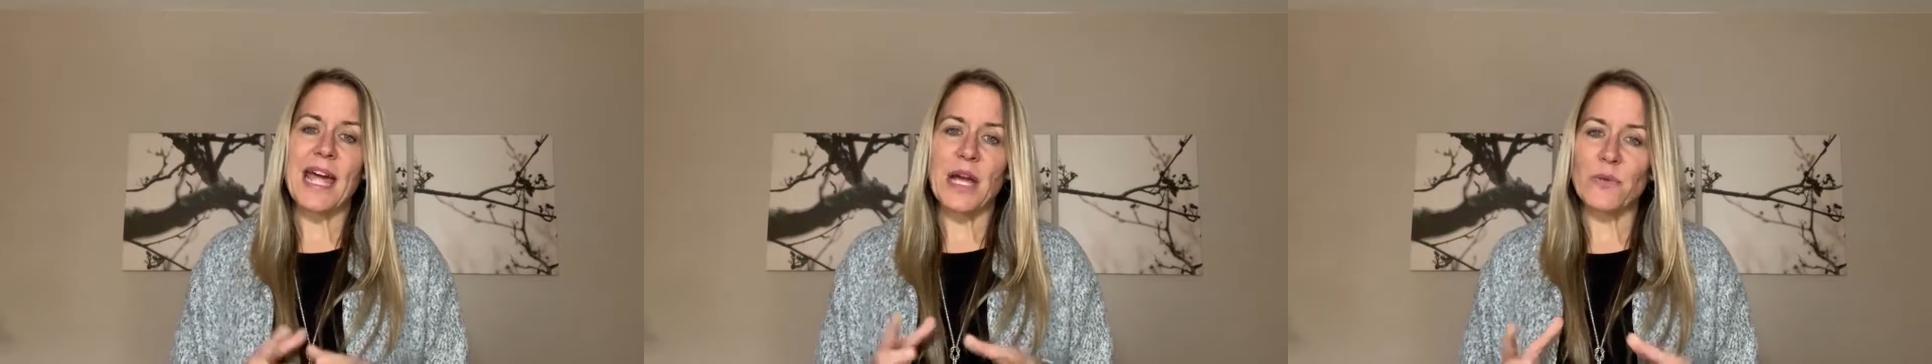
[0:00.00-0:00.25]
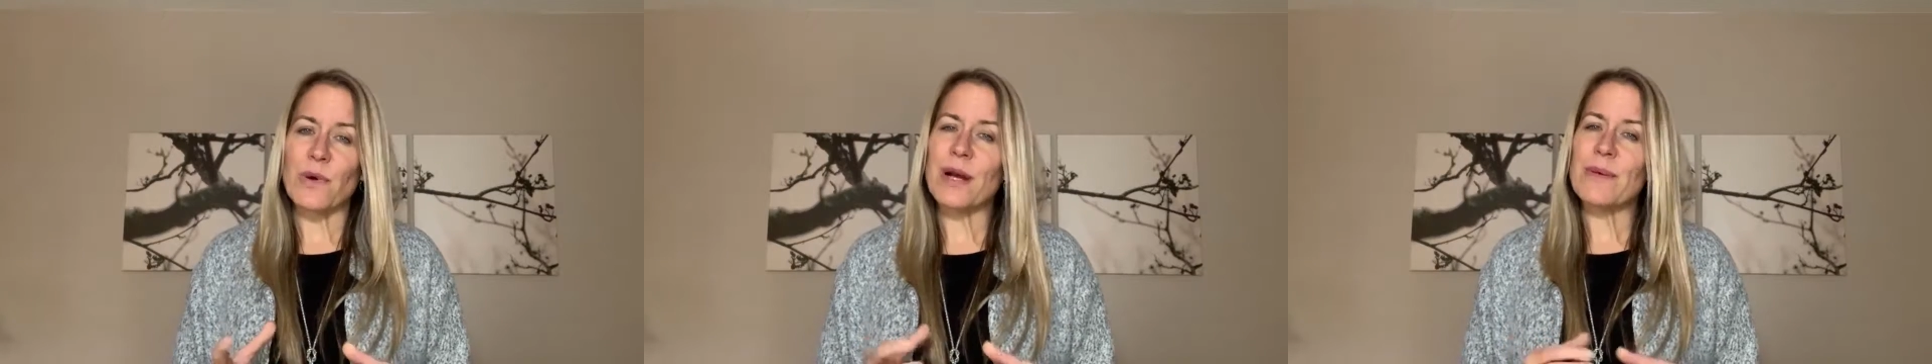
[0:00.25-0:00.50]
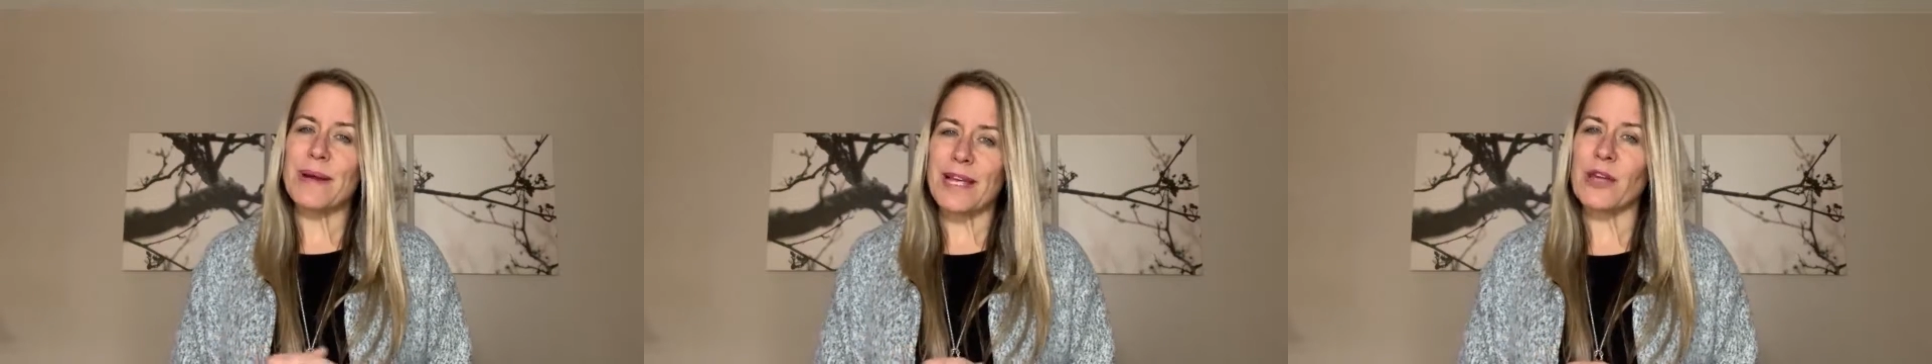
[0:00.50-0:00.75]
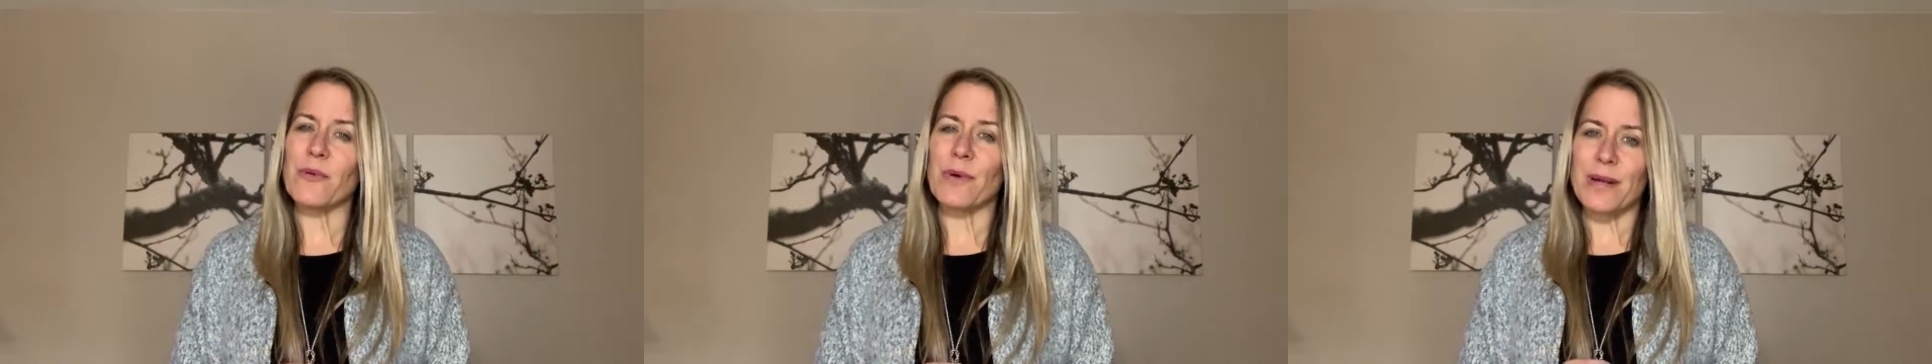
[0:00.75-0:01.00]
and where might
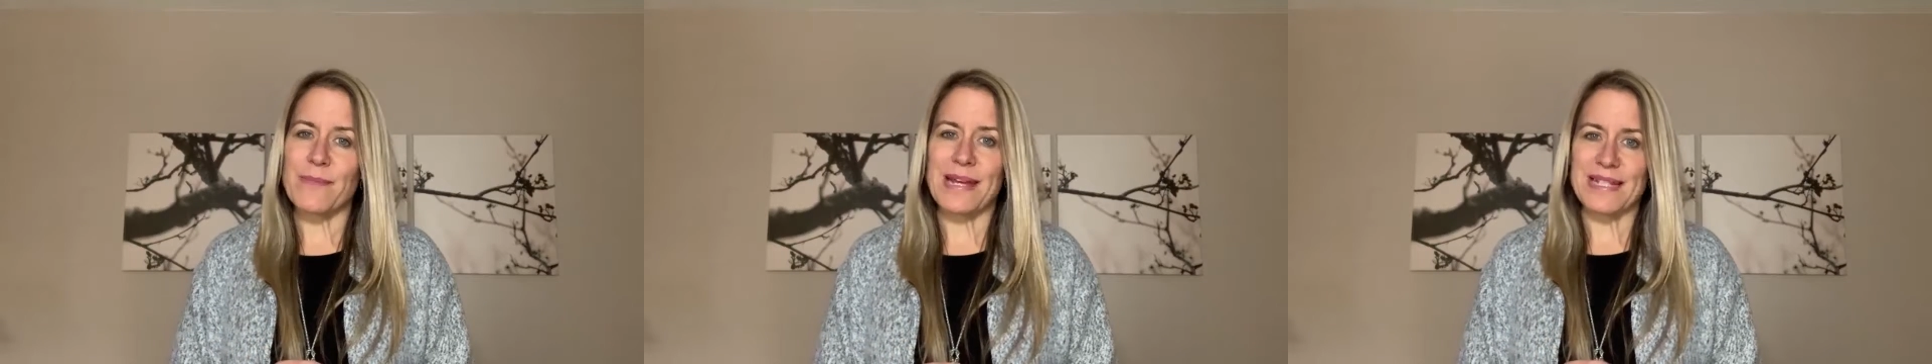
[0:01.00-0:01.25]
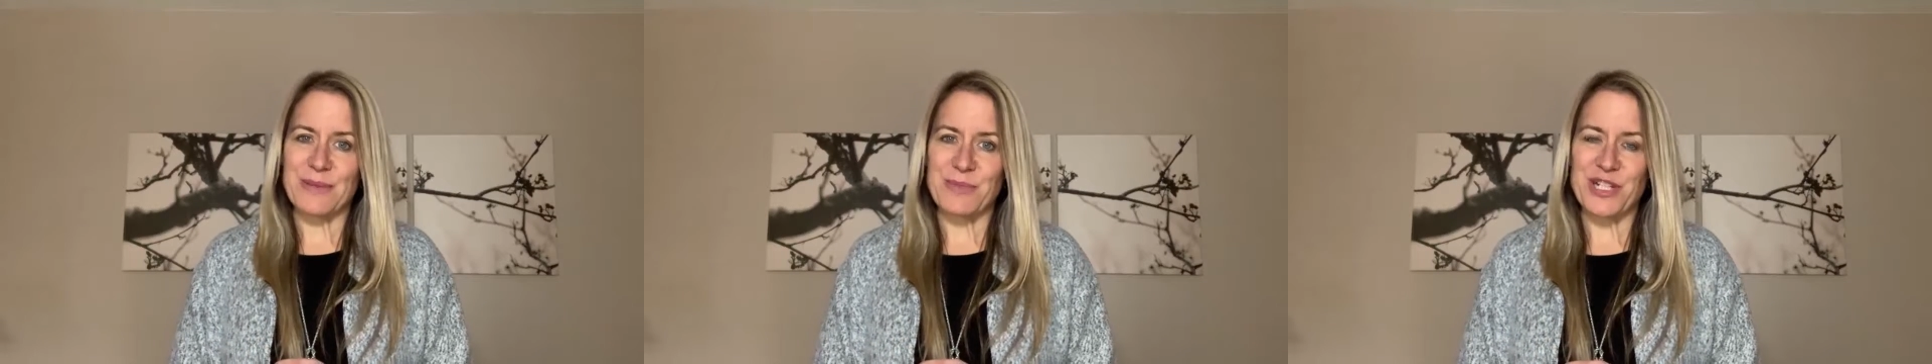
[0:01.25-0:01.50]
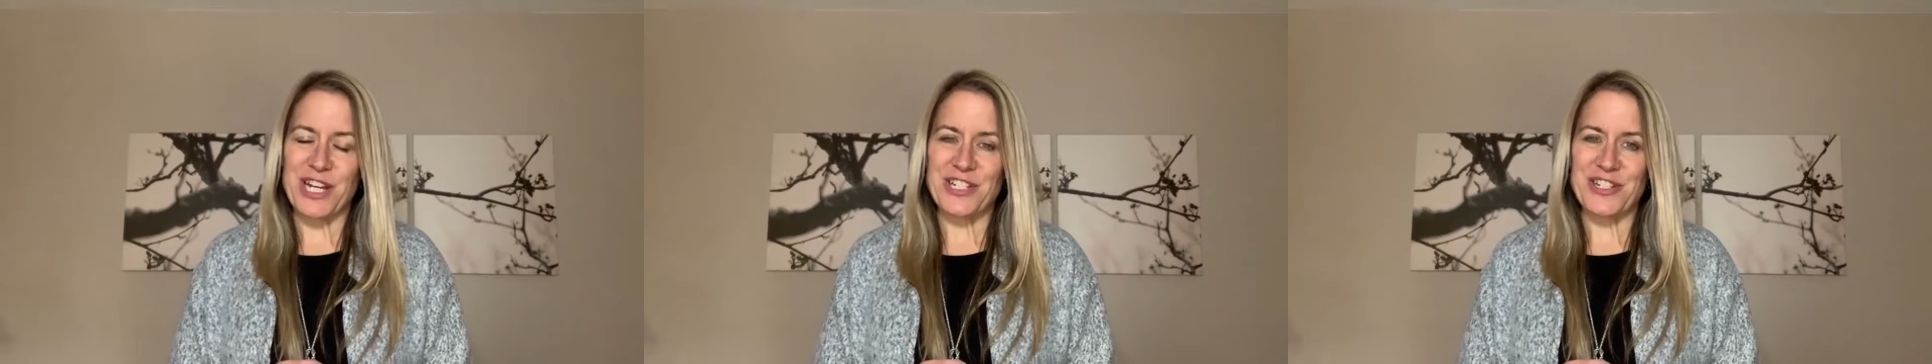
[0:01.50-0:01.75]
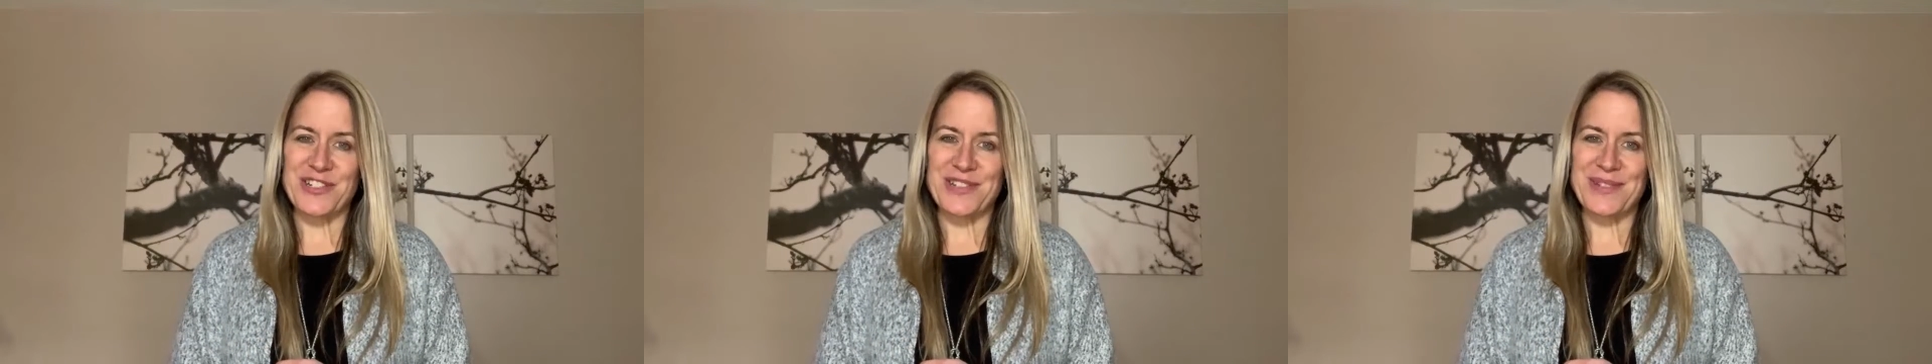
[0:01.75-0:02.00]
you want to make some
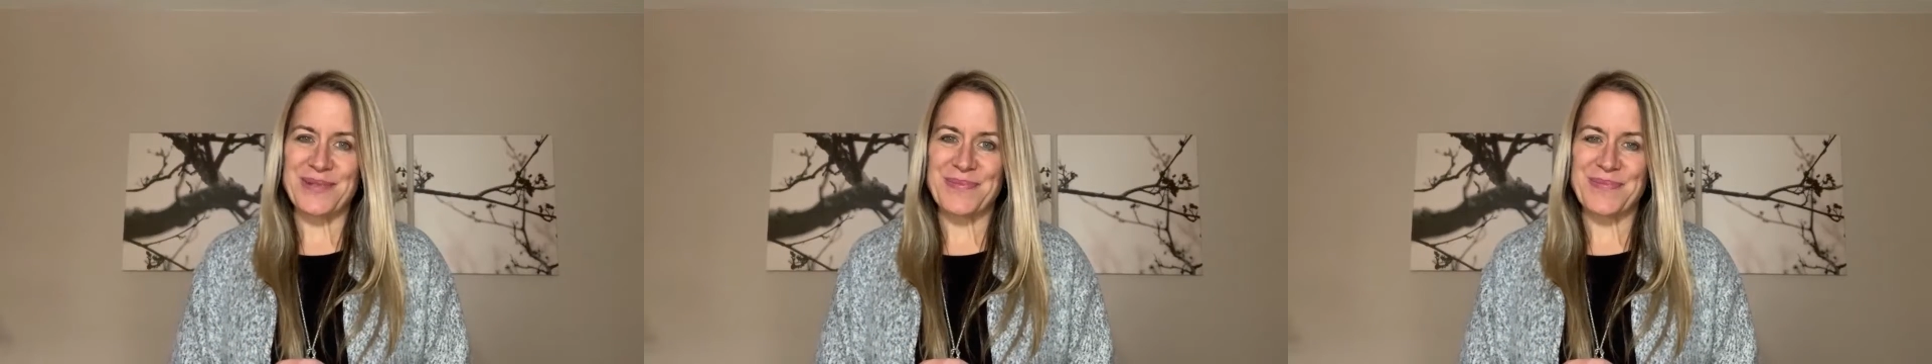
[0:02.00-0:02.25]
changes.